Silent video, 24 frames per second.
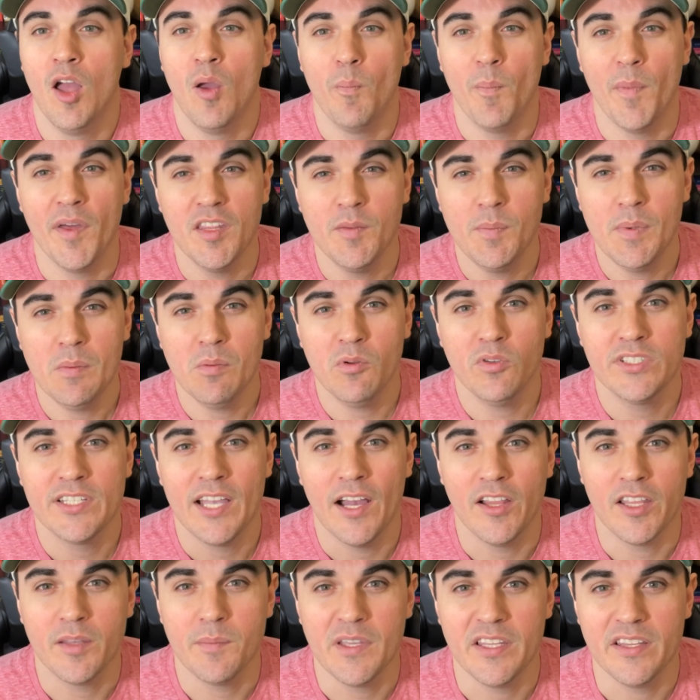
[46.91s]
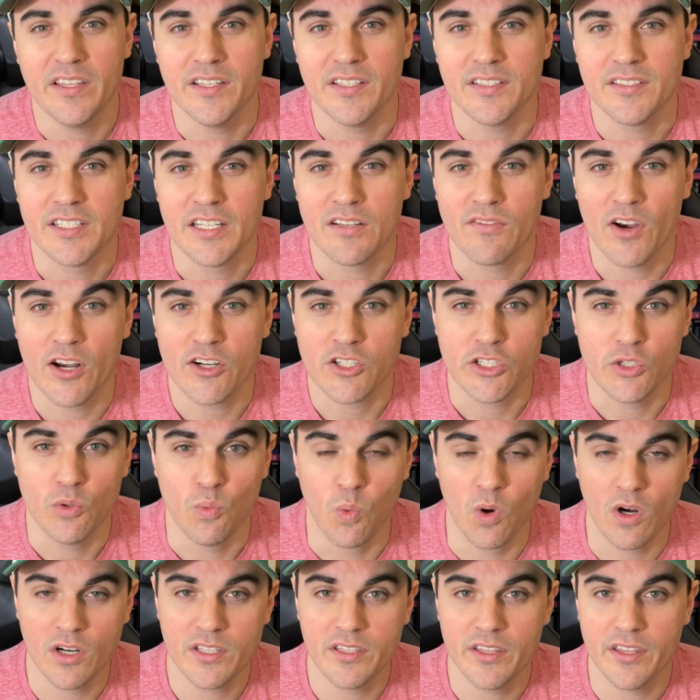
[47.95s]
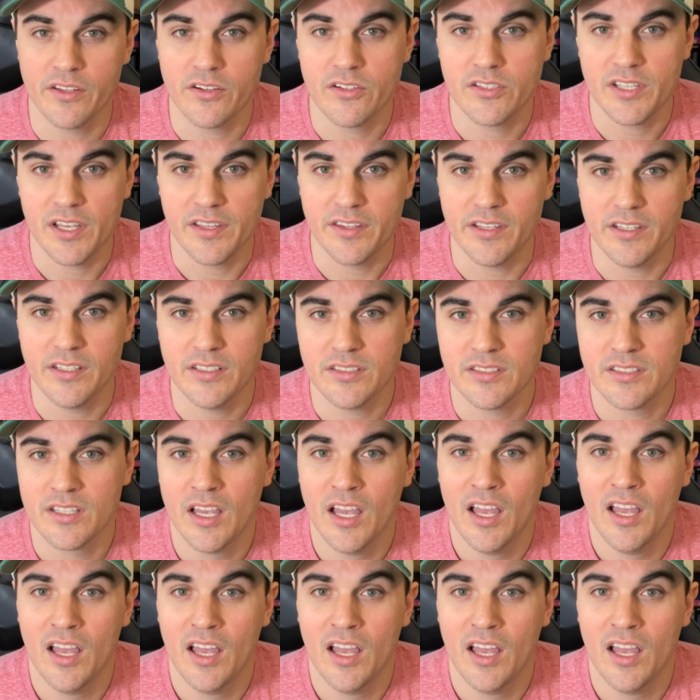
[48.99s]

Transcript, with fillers: Many people telling me this never actually worked in other settings,